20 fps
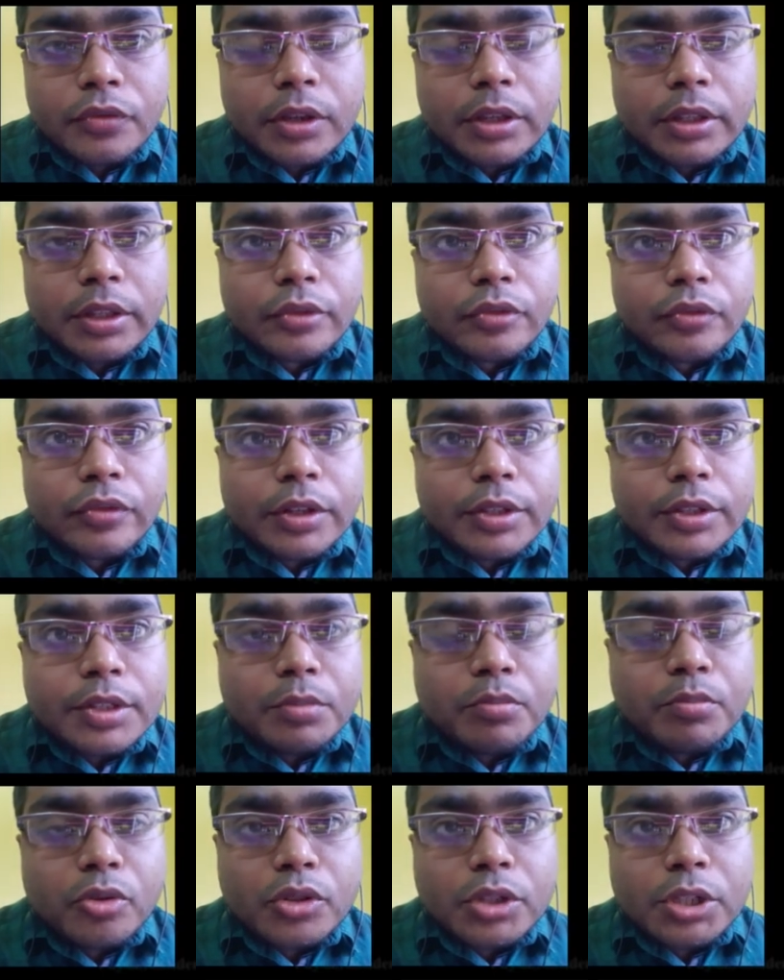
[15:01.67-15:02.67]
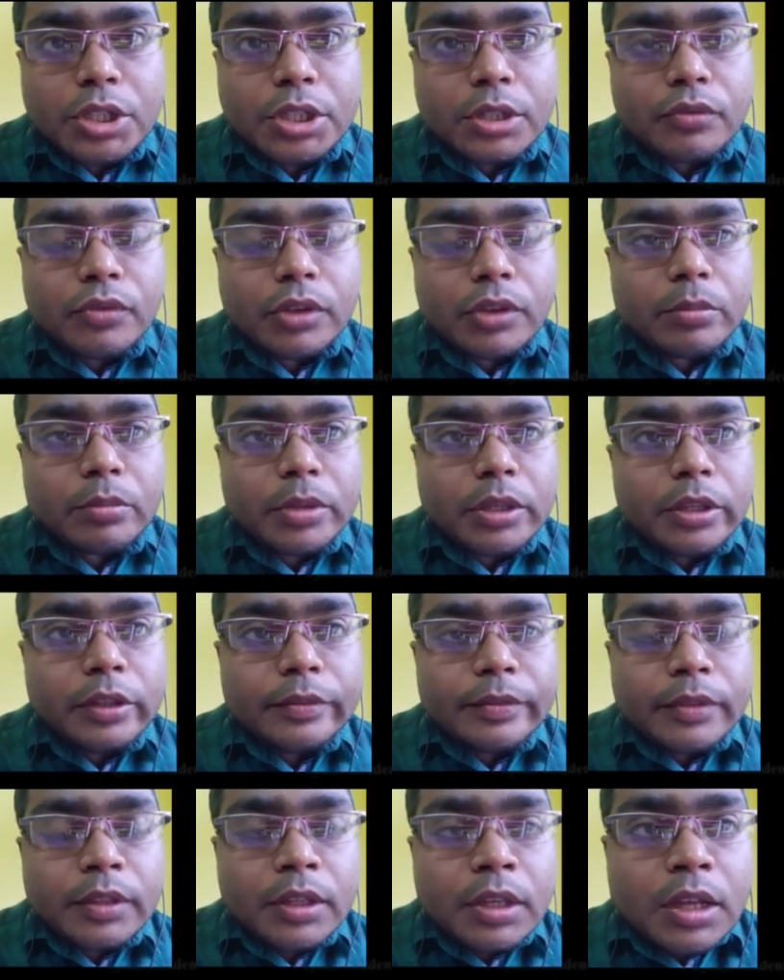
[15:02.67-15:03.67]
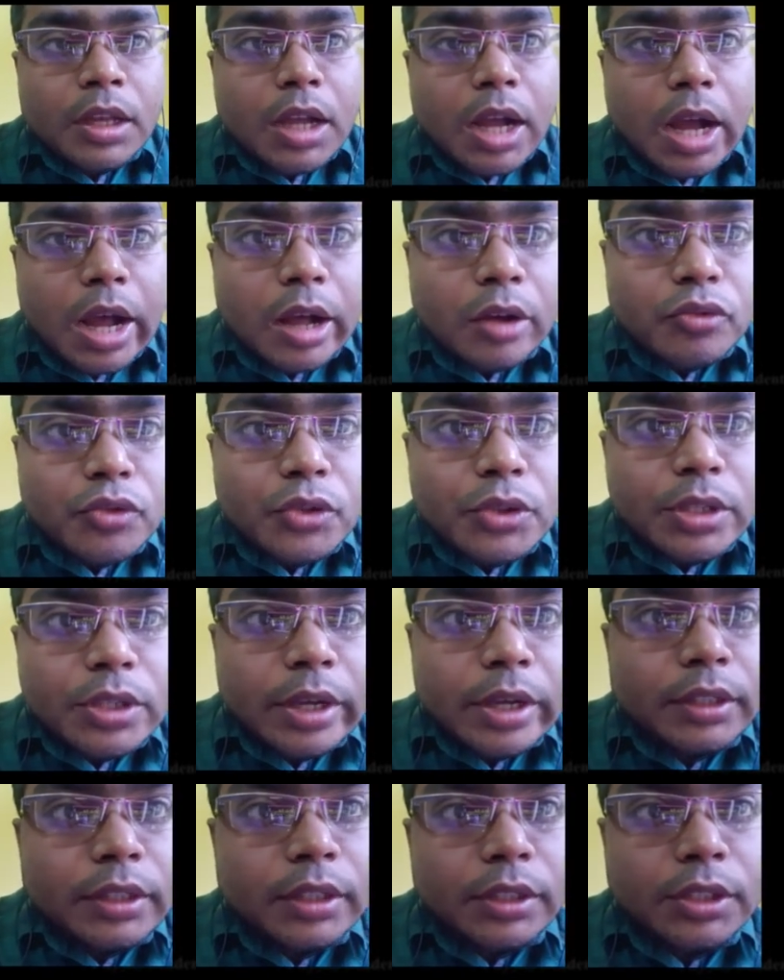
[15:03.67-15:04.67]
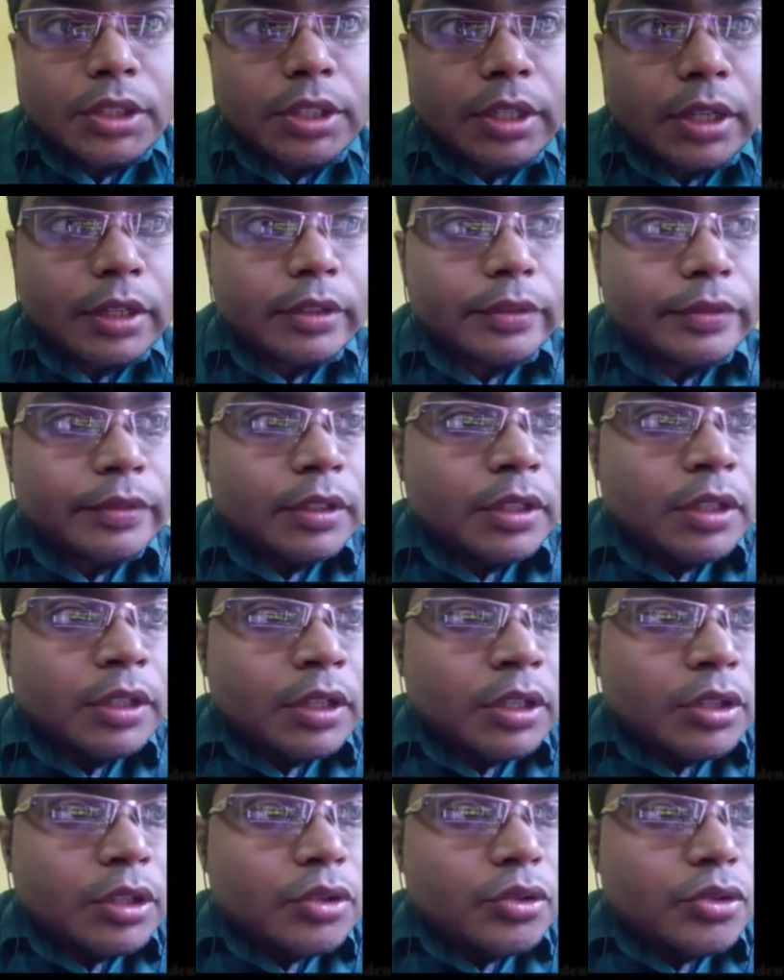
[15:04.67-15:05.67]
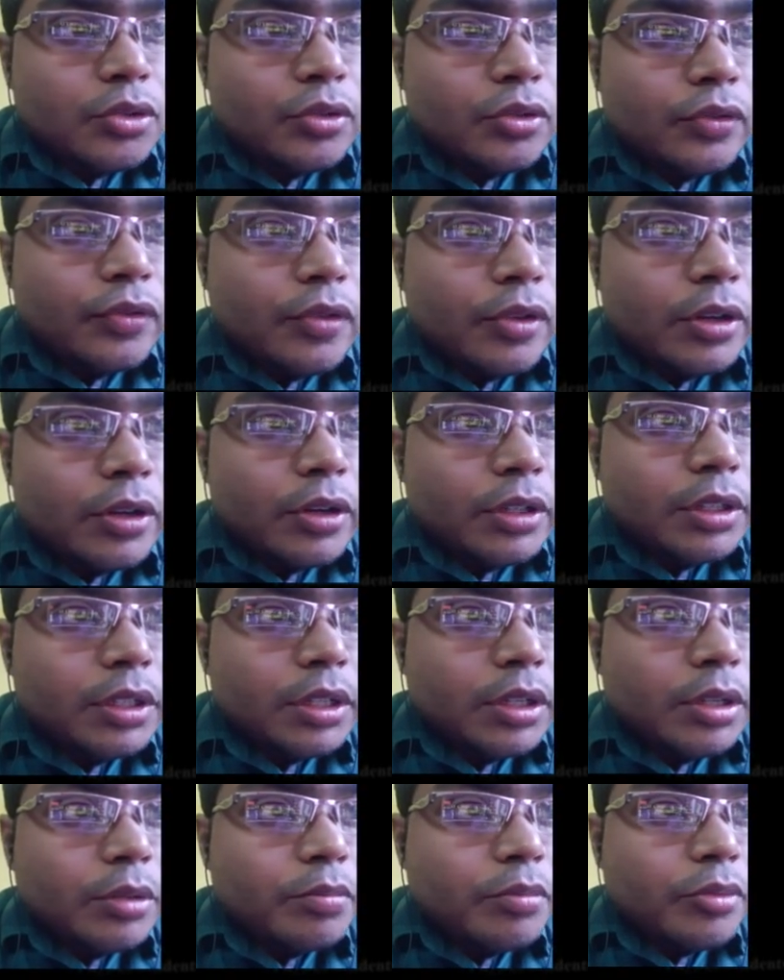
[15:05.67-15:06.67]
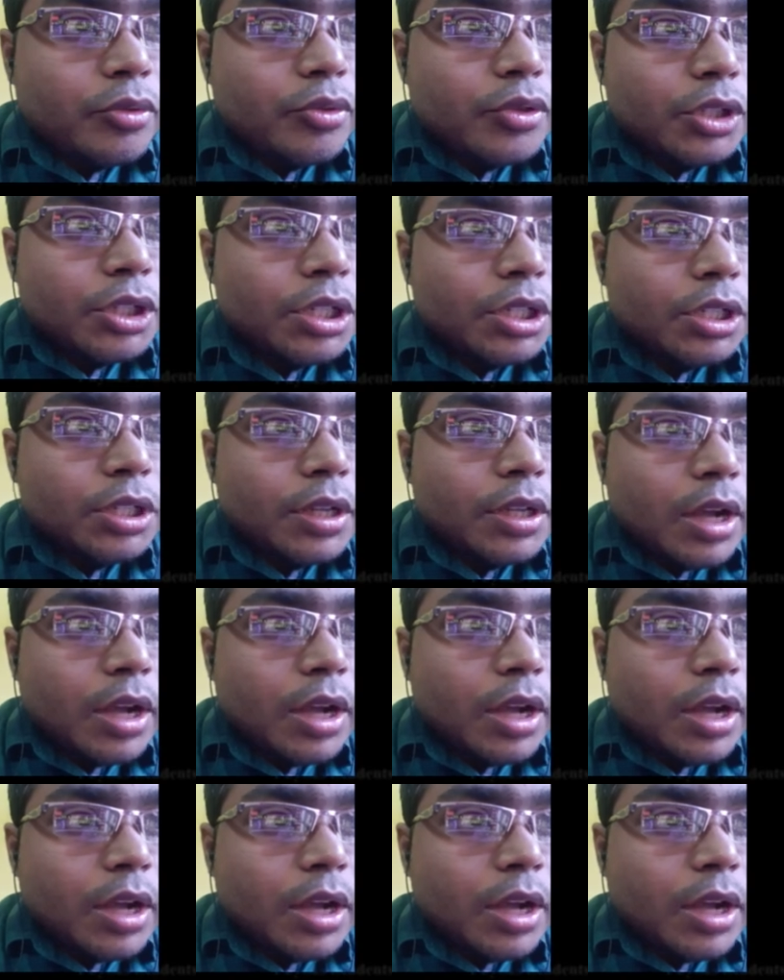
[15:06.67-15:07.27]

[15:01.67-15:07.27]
field. The first position will be outside the shell. So for the position